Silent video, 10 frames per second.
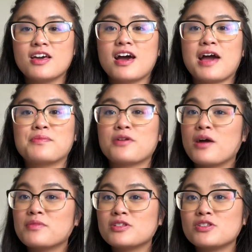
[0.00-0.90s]
I
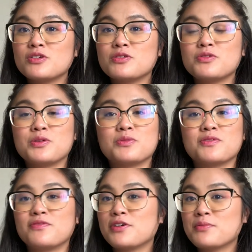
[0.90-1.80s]
promise you, you will
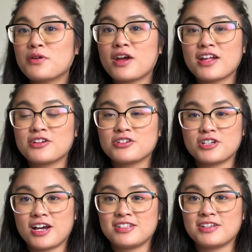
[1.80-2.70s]
feel more
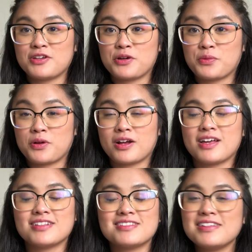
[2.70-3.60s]
energized in your work
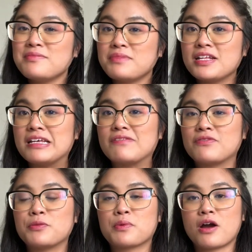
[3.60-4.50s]
and see
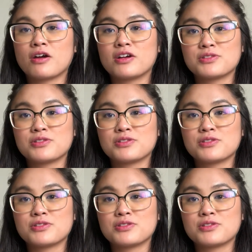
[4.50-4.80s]
meaningful progress